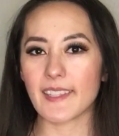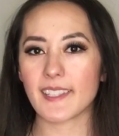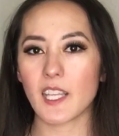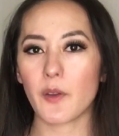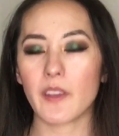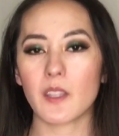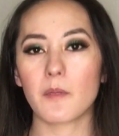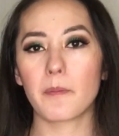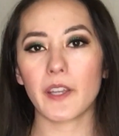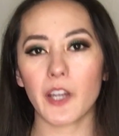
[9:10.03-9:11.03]
And so in the
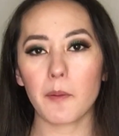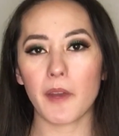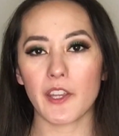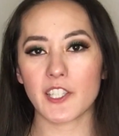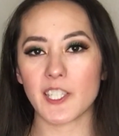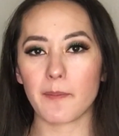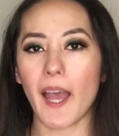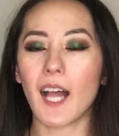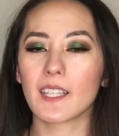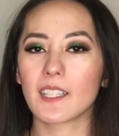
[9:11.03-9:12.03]
bigger Mothership
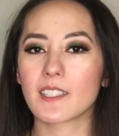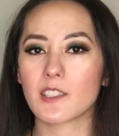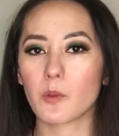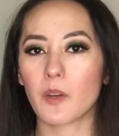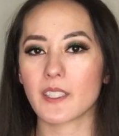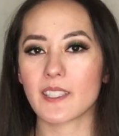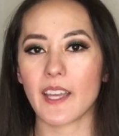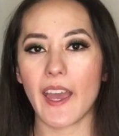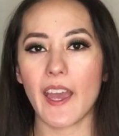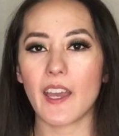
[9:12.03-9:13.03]
palettes towards the
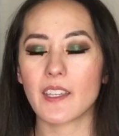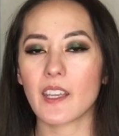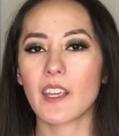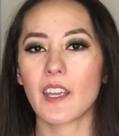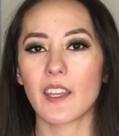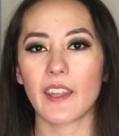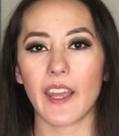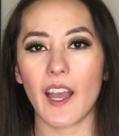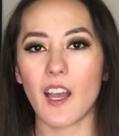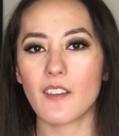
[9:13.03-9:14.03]
end, they
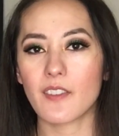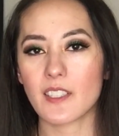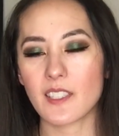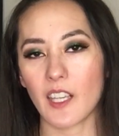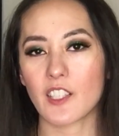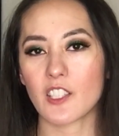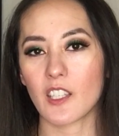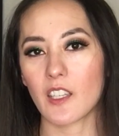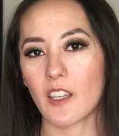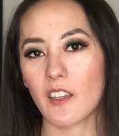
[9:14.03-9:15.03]
have a
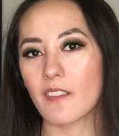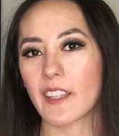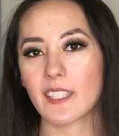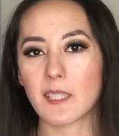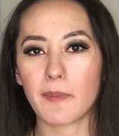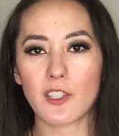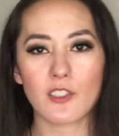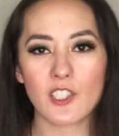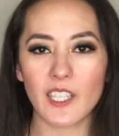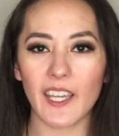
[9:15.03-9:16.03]
section of like the special
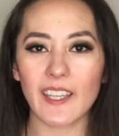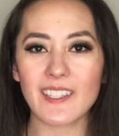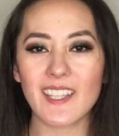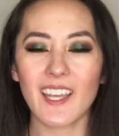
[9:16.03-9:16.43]
shades.